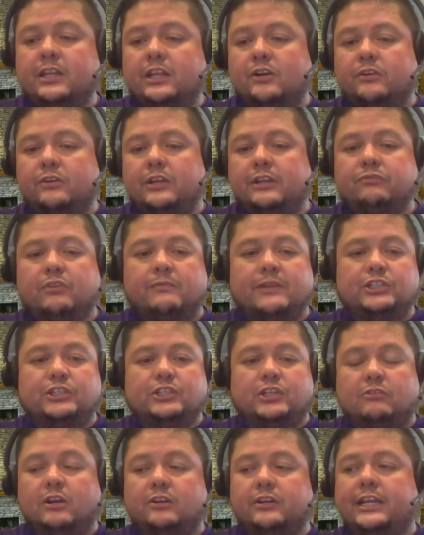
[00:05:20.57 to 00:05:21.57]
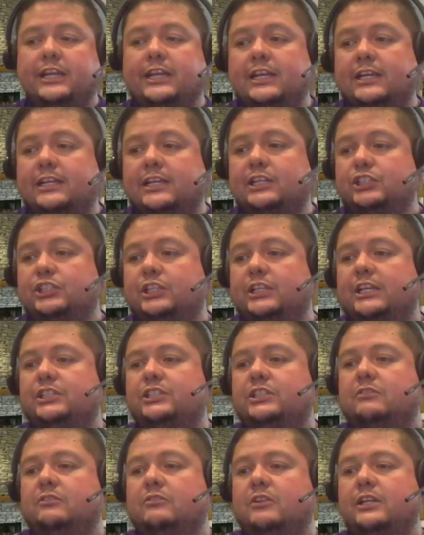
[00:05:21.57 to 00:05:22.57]
information around AI
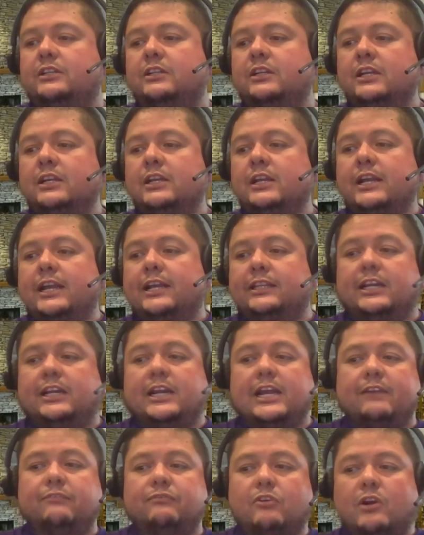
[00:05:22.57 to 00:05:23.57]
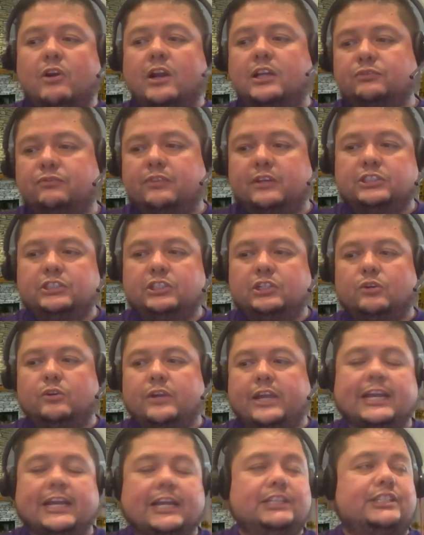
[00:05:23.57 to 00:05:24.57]
education, right? And then have cross-functional
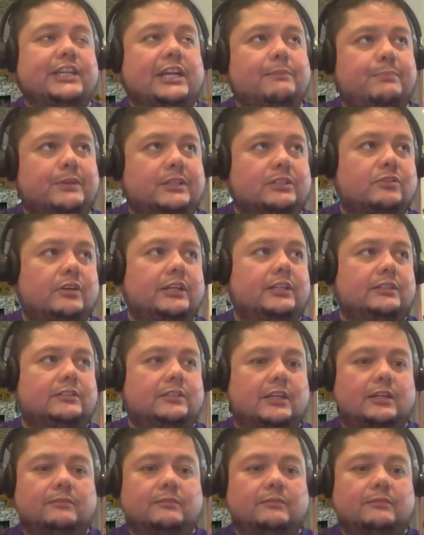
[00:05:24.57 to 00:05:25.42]
AI champions, right?